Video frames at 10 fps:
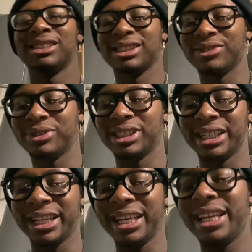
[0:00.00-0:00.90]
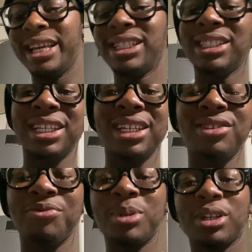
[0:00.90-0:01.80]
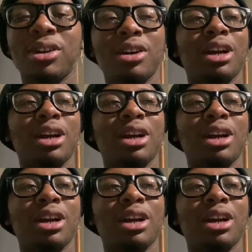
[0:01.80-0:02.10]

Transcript: the thing inside of my car,